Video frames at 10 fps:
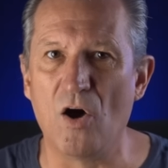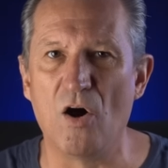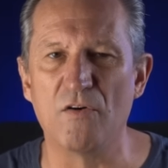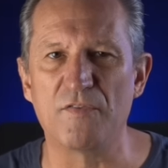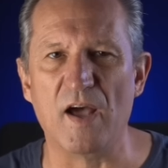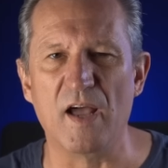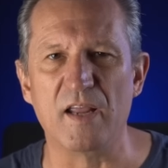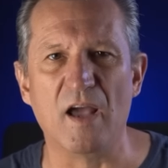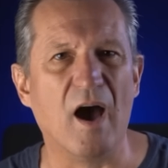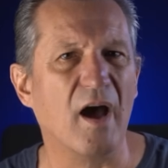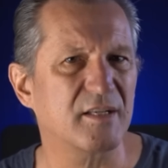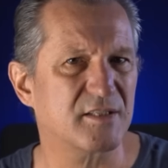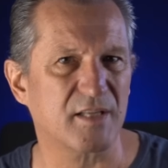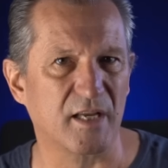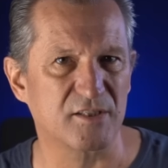of a
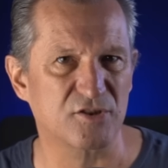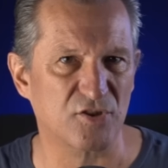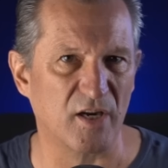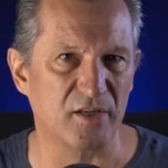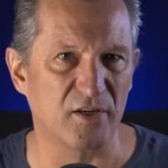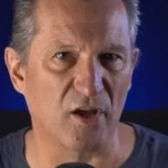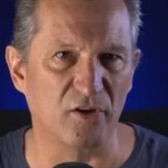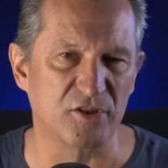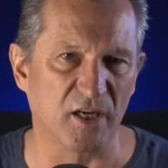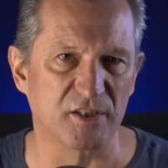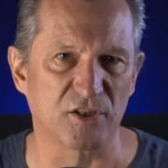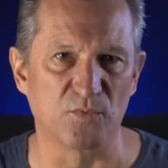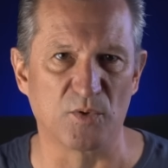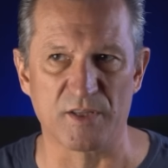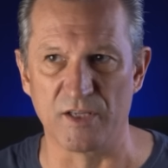high-stakes trade
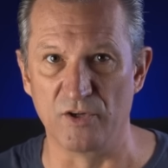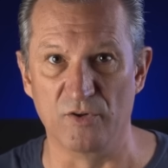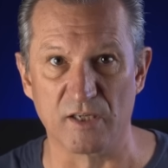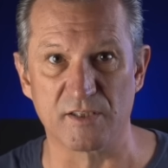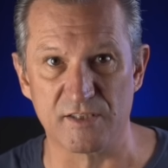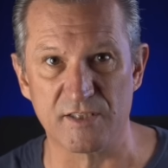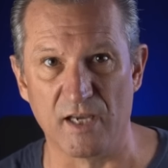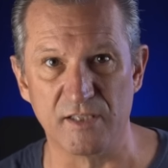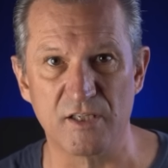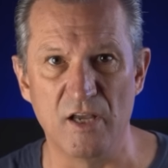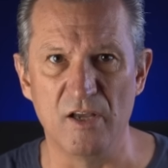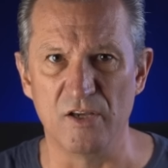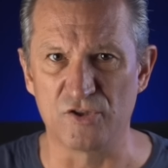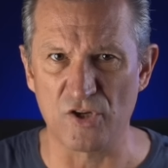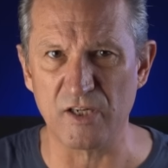negotiation with the United States,
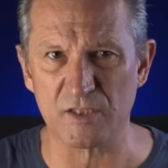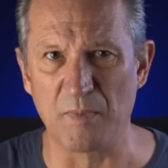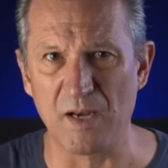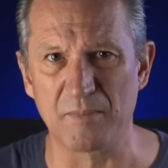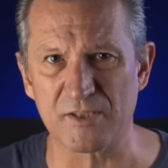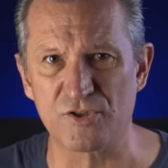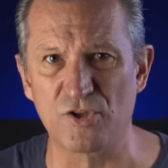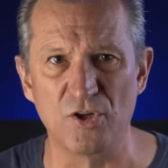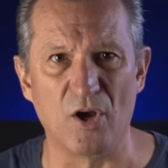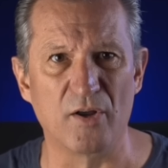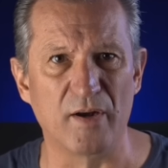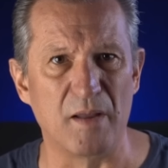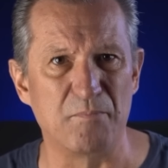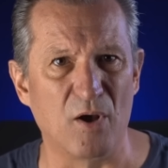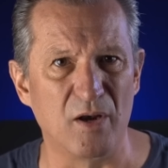Julius Malema stood on
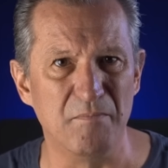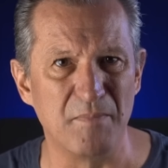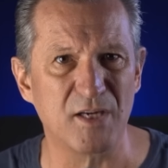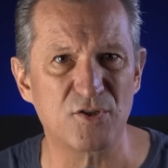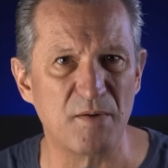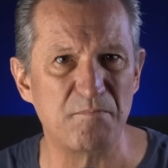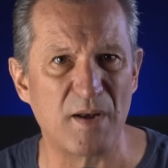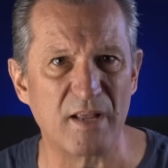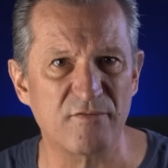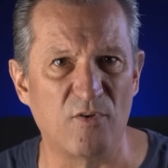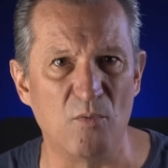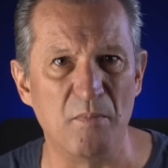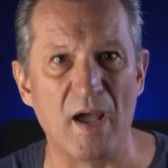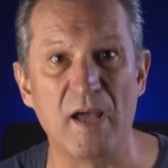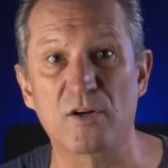a parliamentary
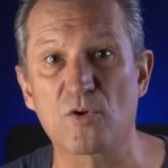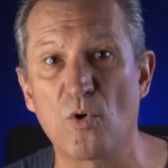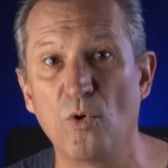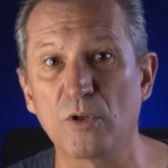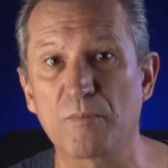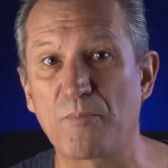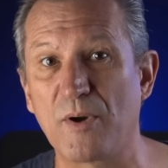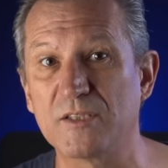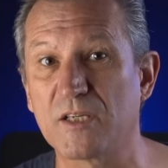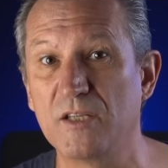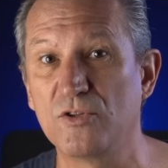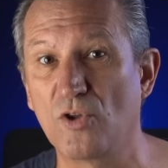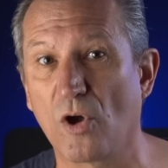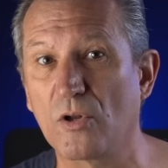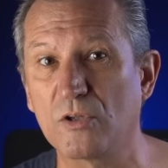platform and called President
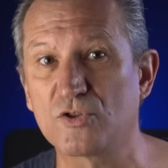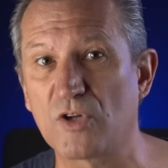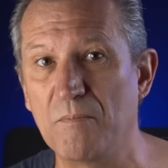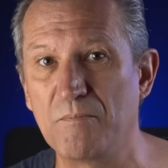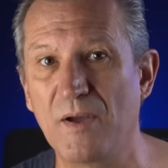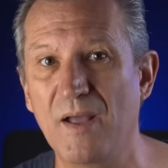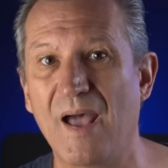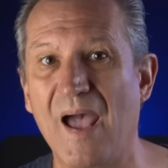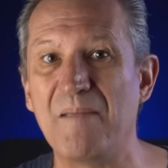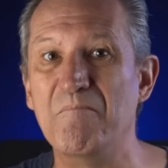Donald Trump a